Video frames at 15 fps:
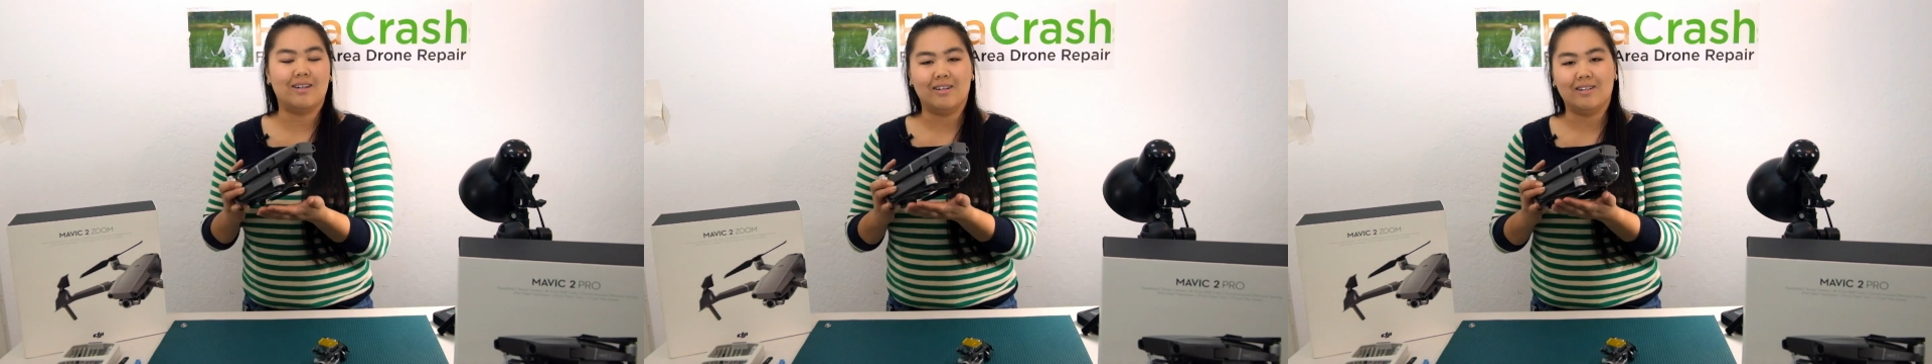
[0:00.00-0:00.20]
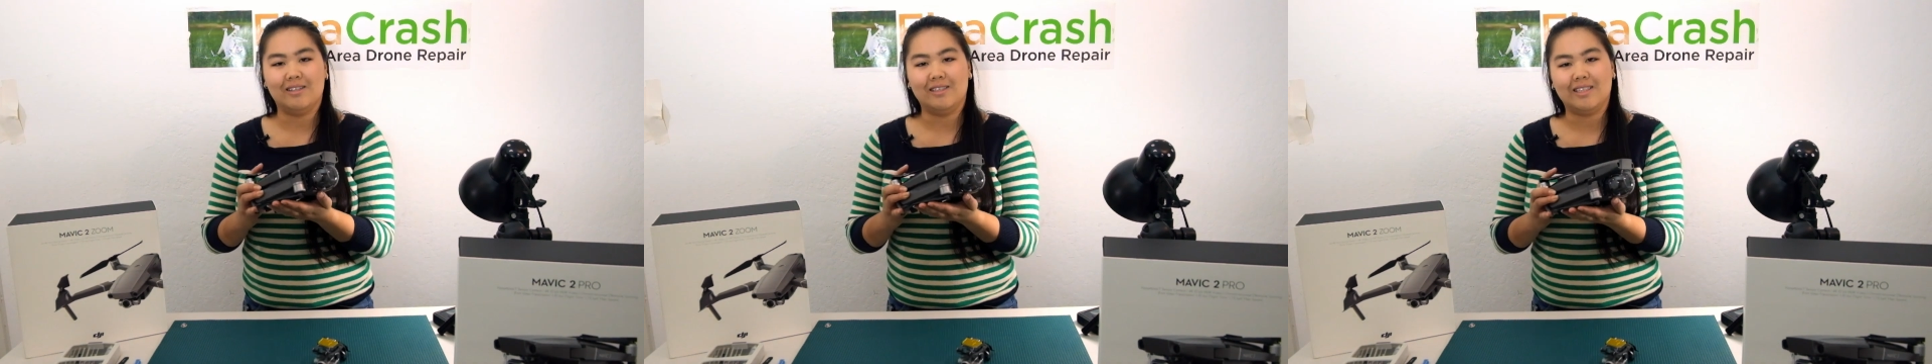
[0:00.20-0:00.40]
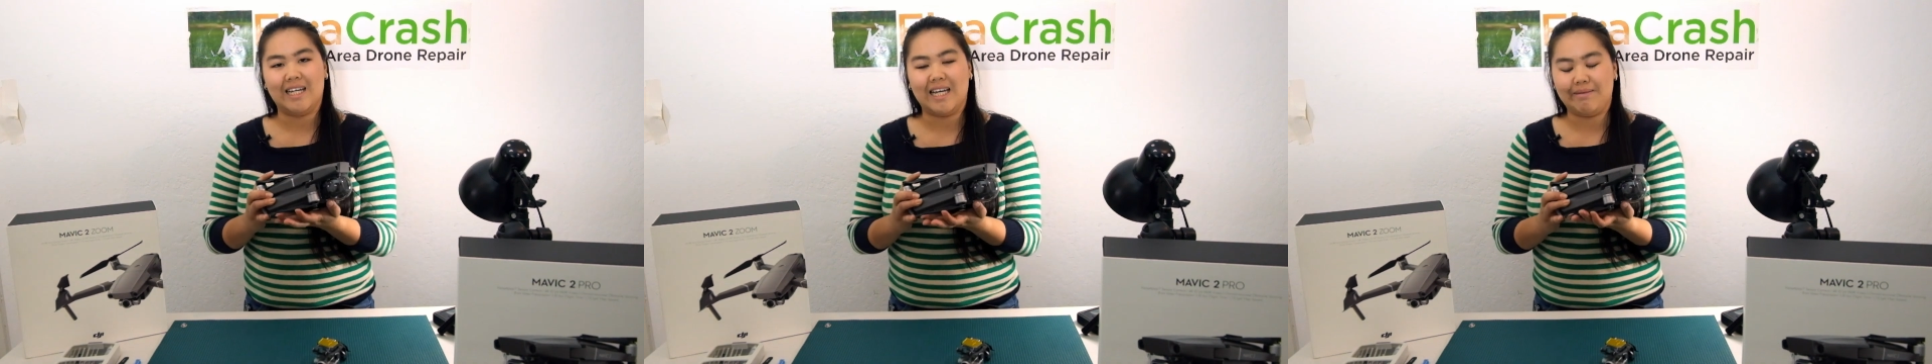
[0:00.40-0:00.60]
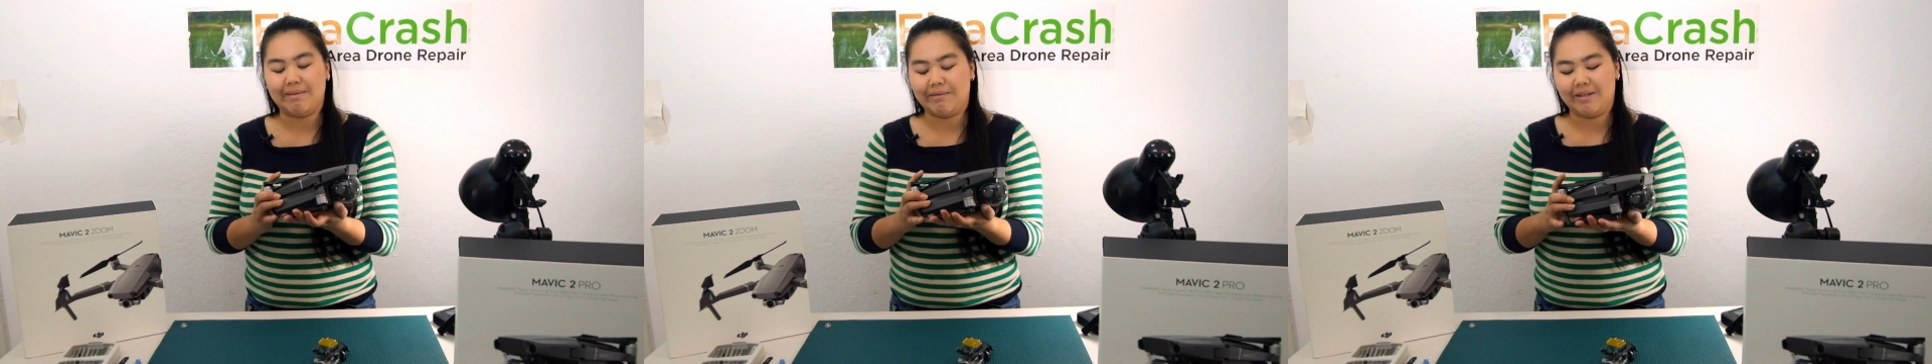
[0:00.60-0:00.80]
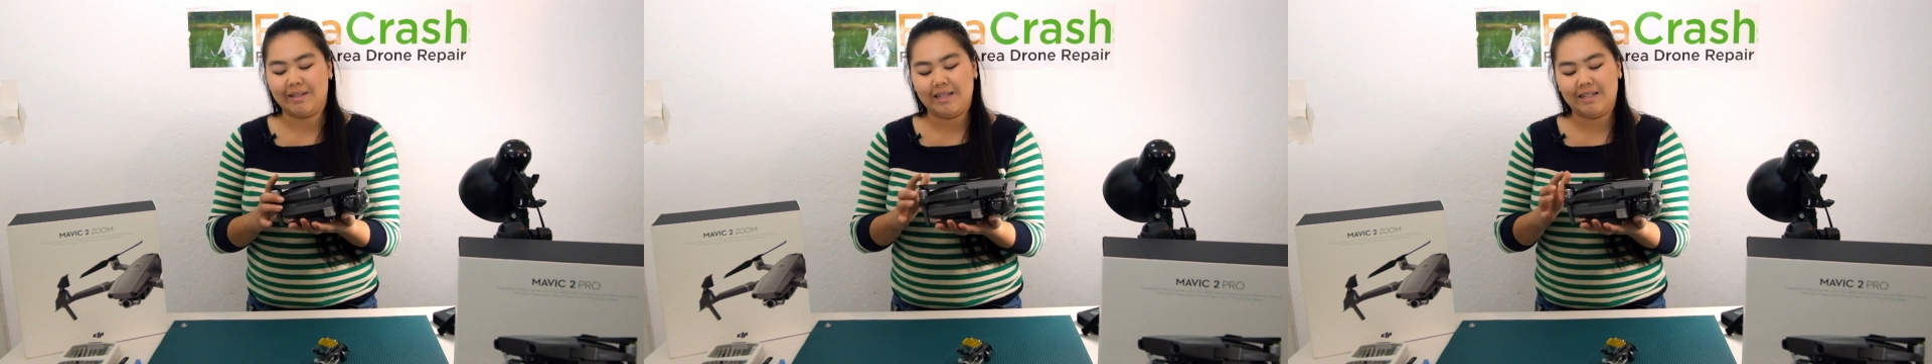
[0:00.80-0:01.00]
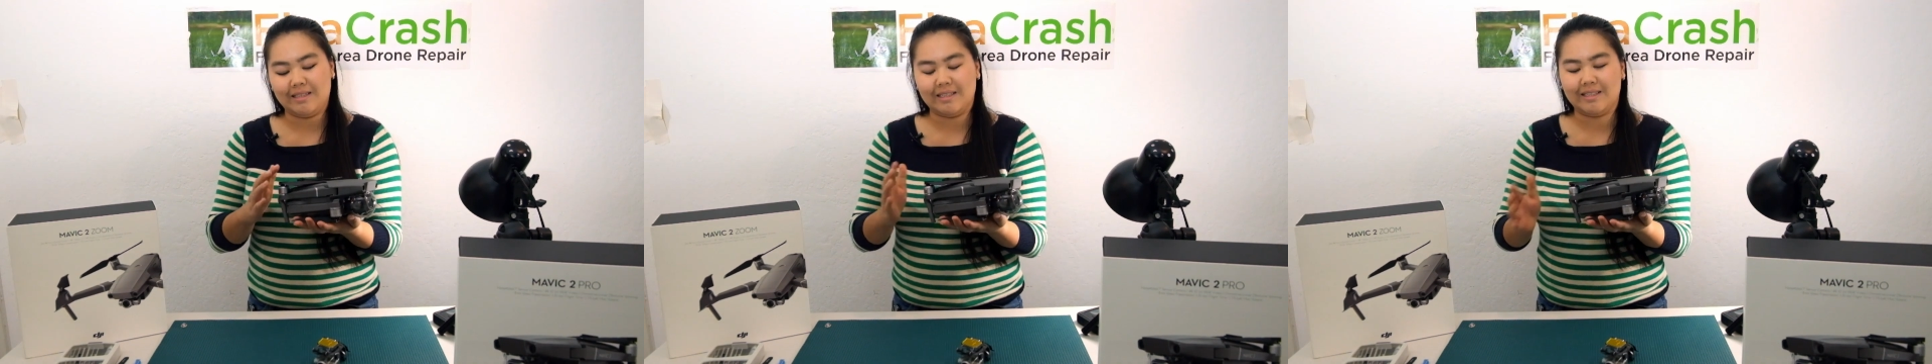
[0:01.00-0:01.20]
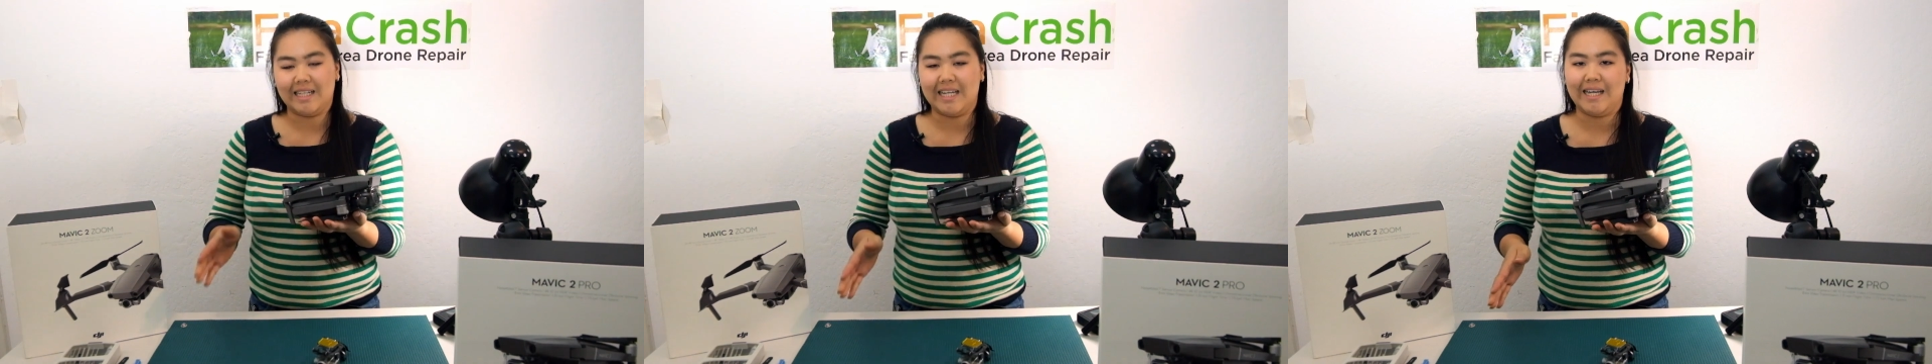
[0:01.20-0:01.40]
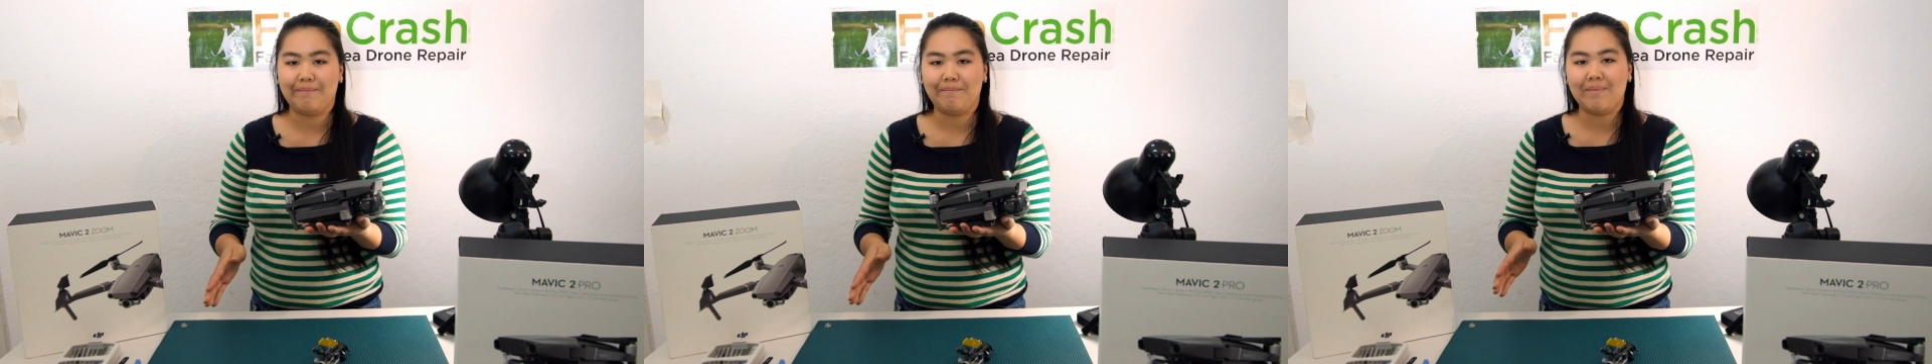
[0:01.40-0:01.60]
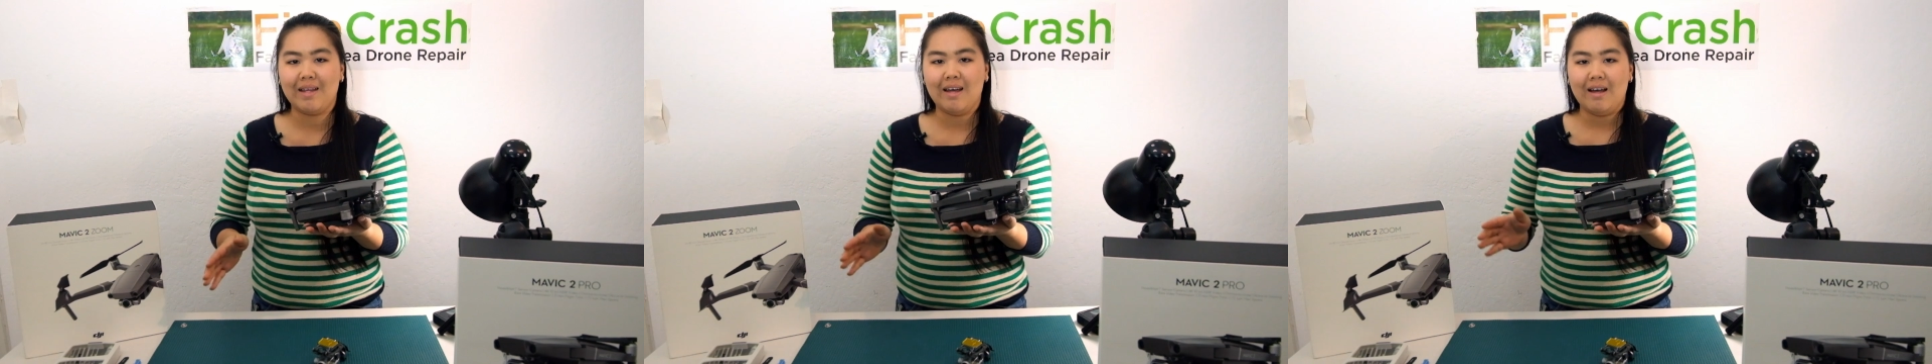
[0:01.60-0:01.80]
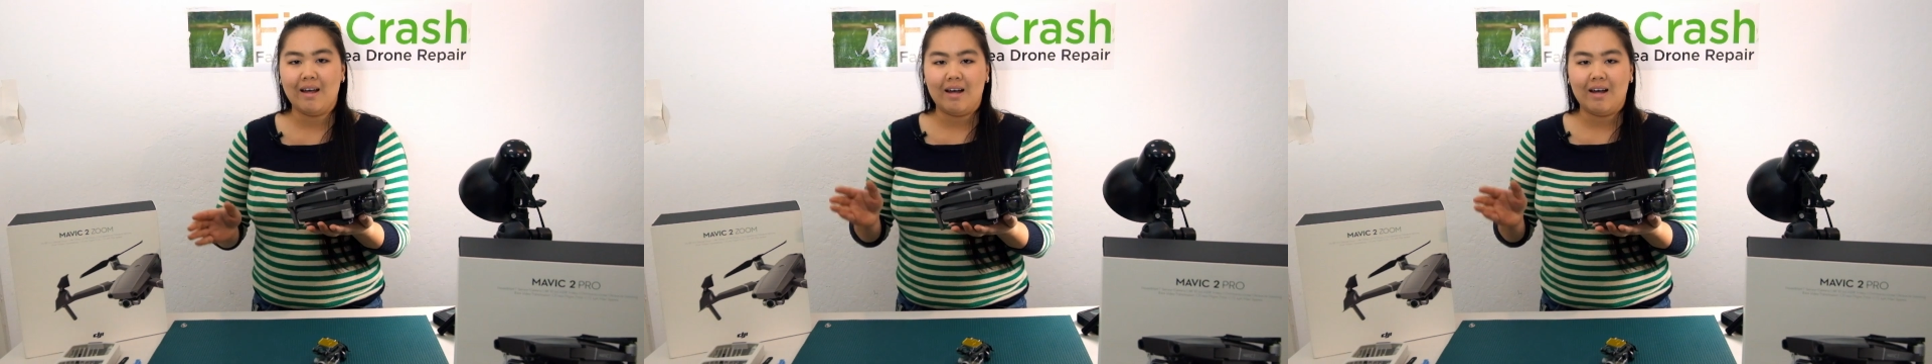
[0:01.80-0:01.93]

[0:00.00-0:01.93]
all the same, everything's the same.